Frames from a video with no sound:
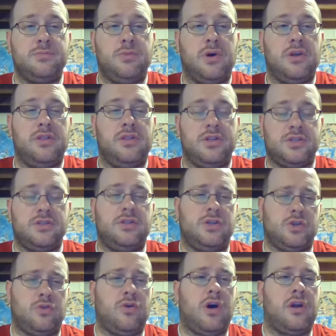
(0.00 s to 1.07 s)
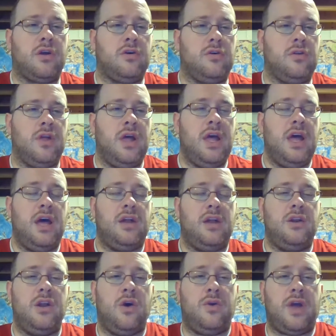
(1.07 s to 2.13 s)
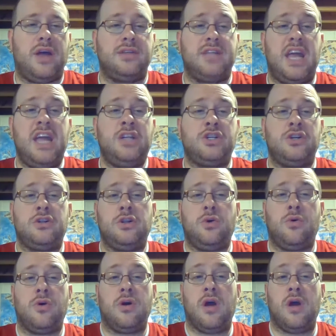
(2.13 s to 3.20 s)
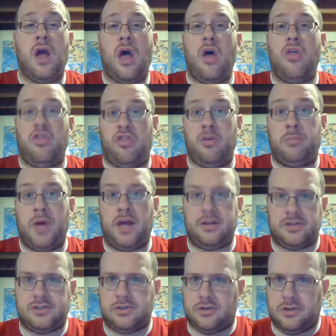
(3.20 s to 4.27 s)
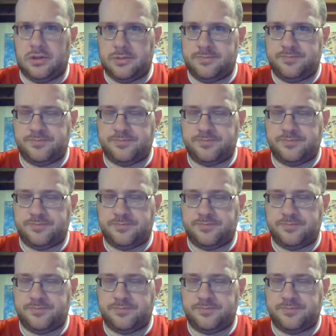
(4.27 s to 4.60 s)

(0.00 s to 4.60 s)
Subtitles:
book, this chronicle known as Ancient Lore, the Pedestal.